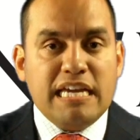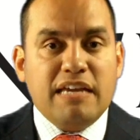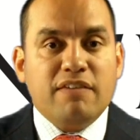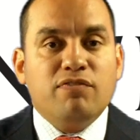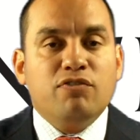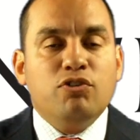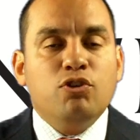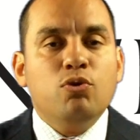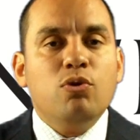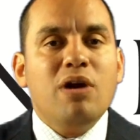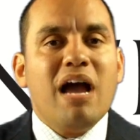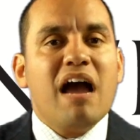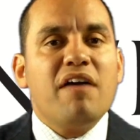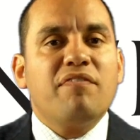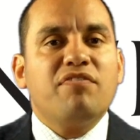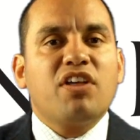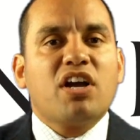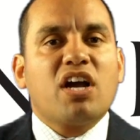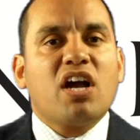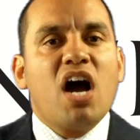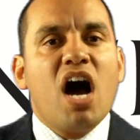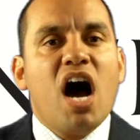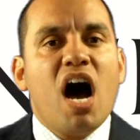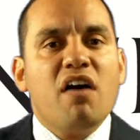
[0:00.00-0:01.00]
If you have
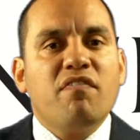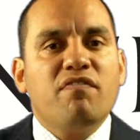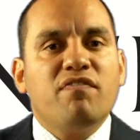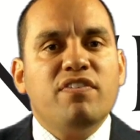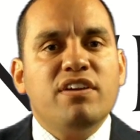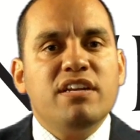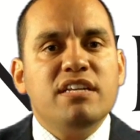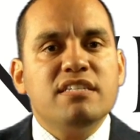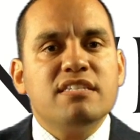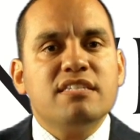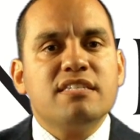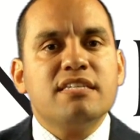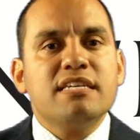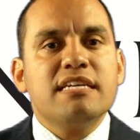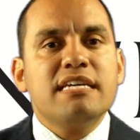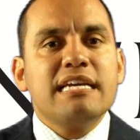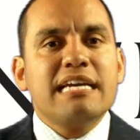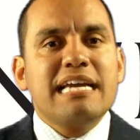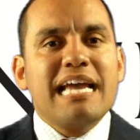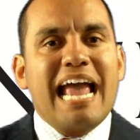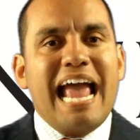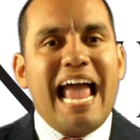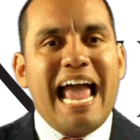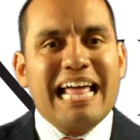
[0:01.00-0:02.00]
the confidence
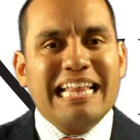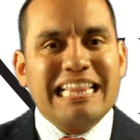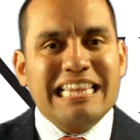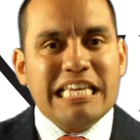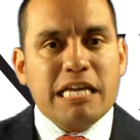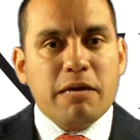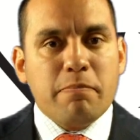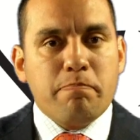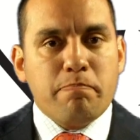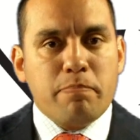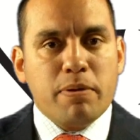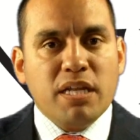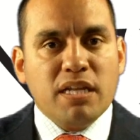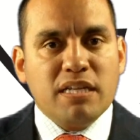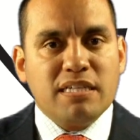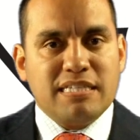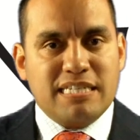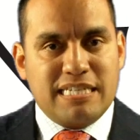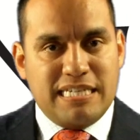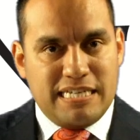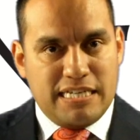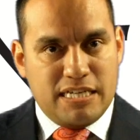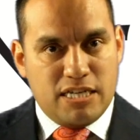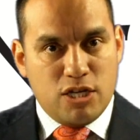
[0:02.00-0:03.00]
and the
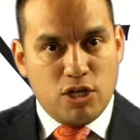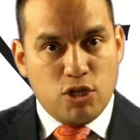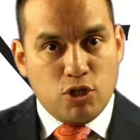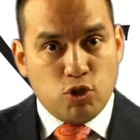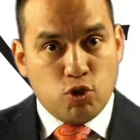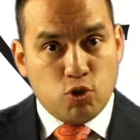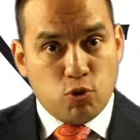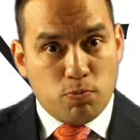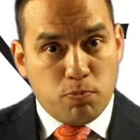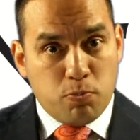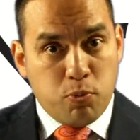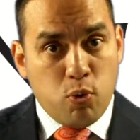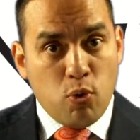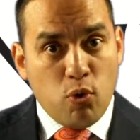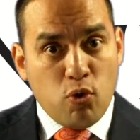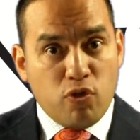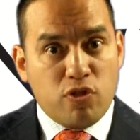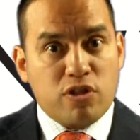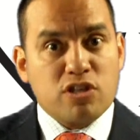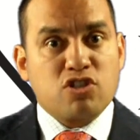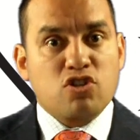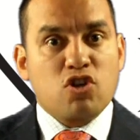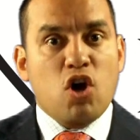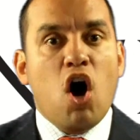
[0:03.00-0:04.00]
ability to
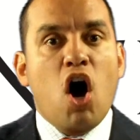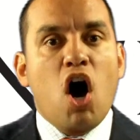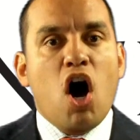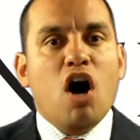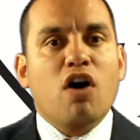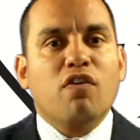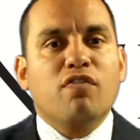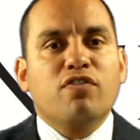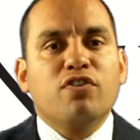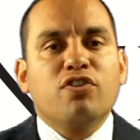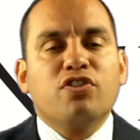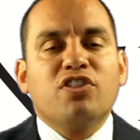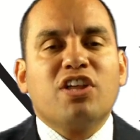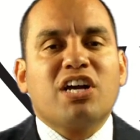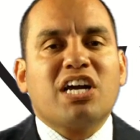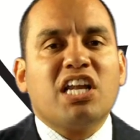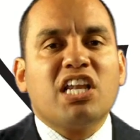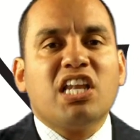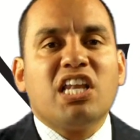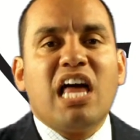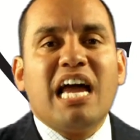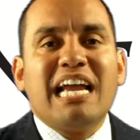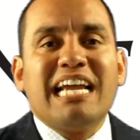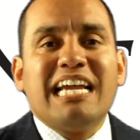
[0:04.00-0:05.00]
pull this off, the
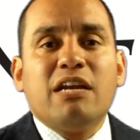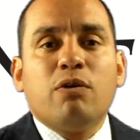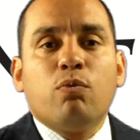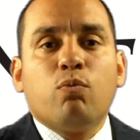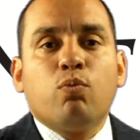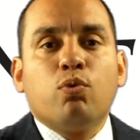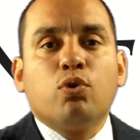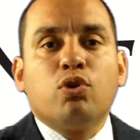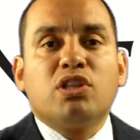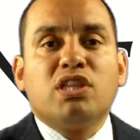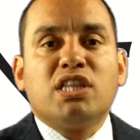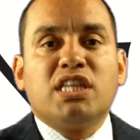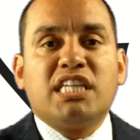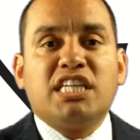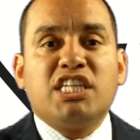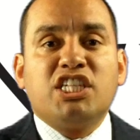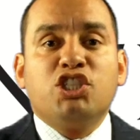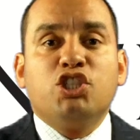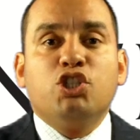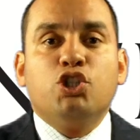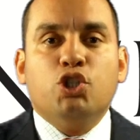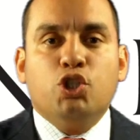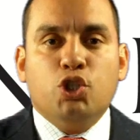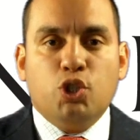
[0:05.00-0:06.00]
client will
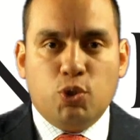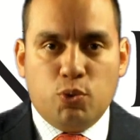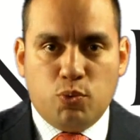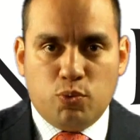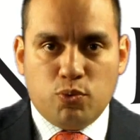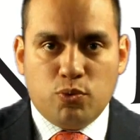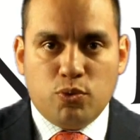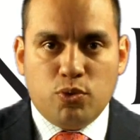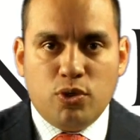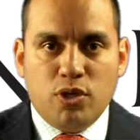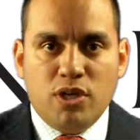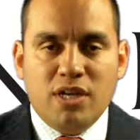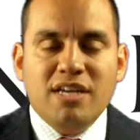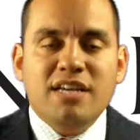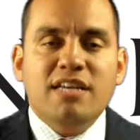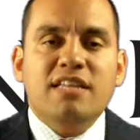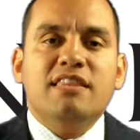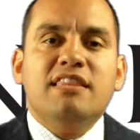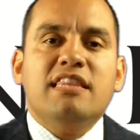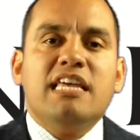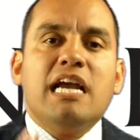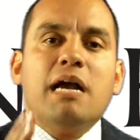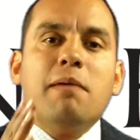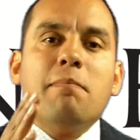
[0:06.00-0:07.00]
lead you.
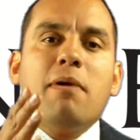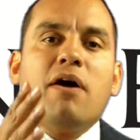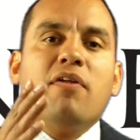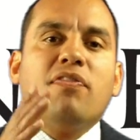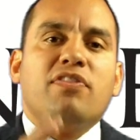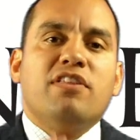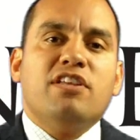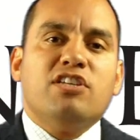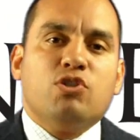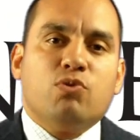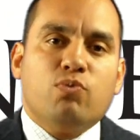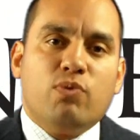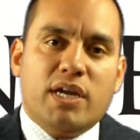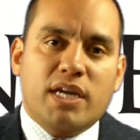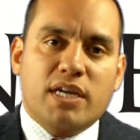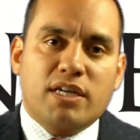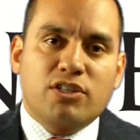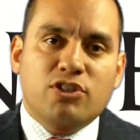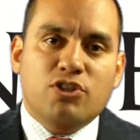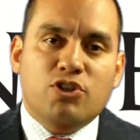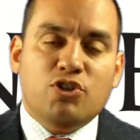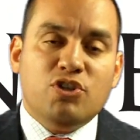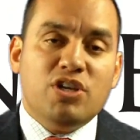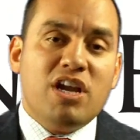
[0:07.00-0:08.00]
Think about this way.
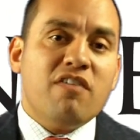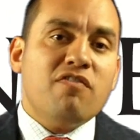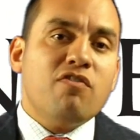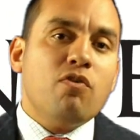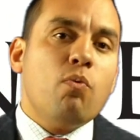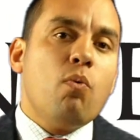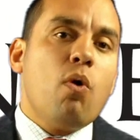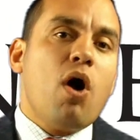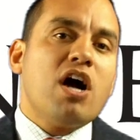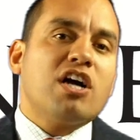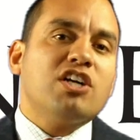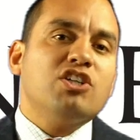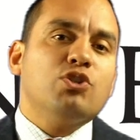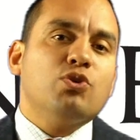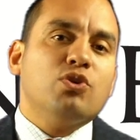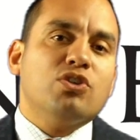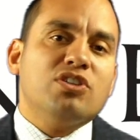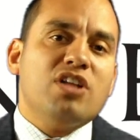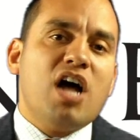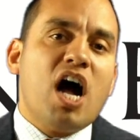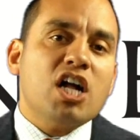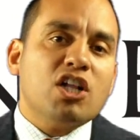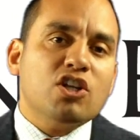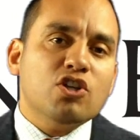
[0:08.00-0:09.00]
Do you ever walk into
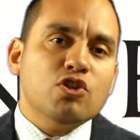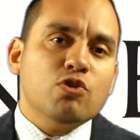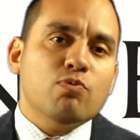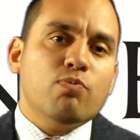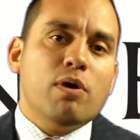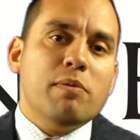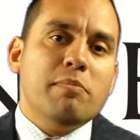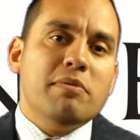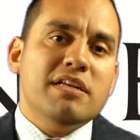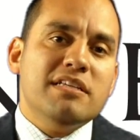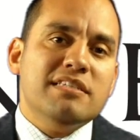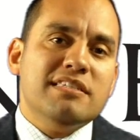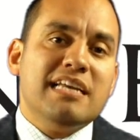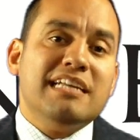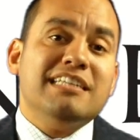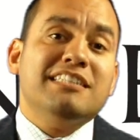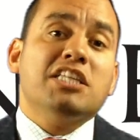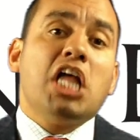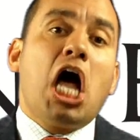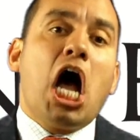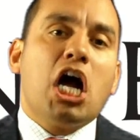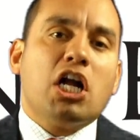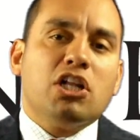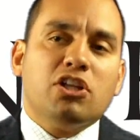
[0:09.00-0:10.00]
a doctor's appointment and say,
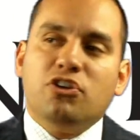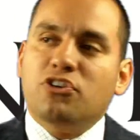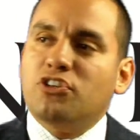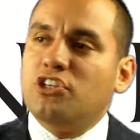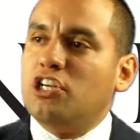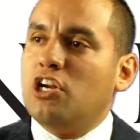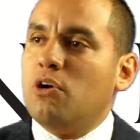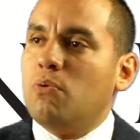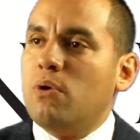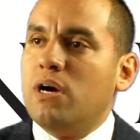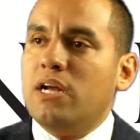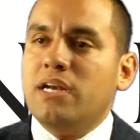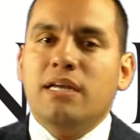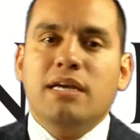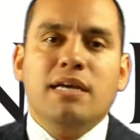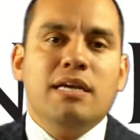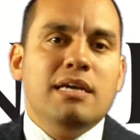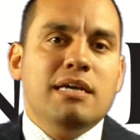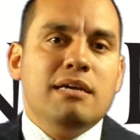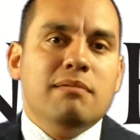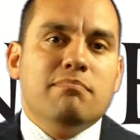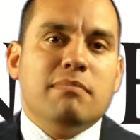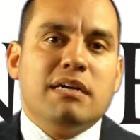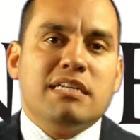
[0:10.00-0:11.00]
doctor, you know what?
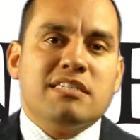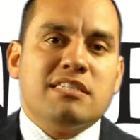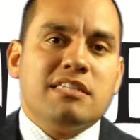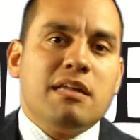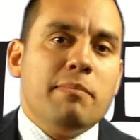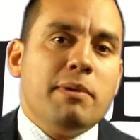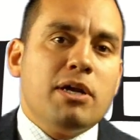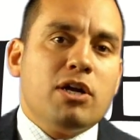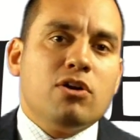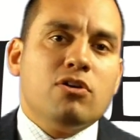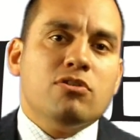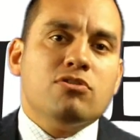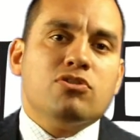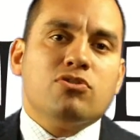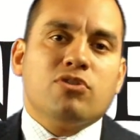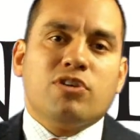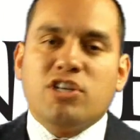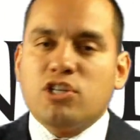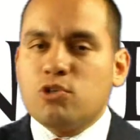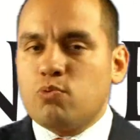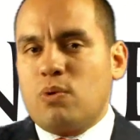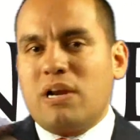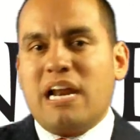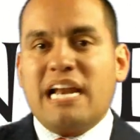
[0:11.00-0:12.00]
My stomach hurts, so
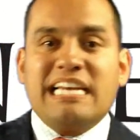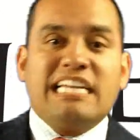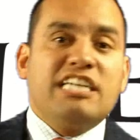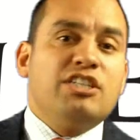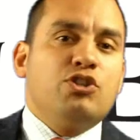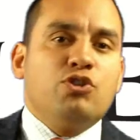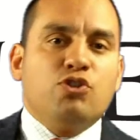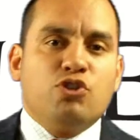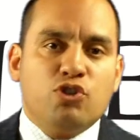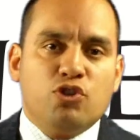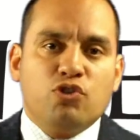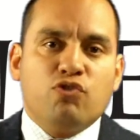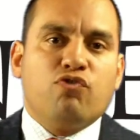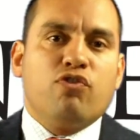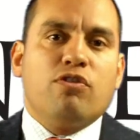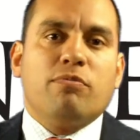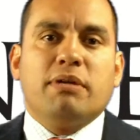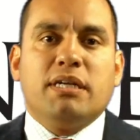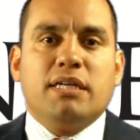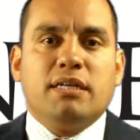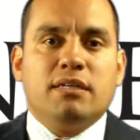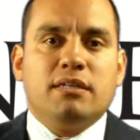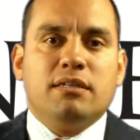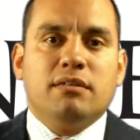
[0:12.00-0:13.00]
here's what I need you to do for
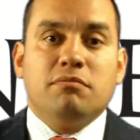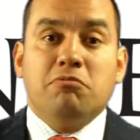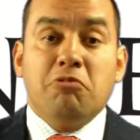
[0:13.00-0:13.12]
me.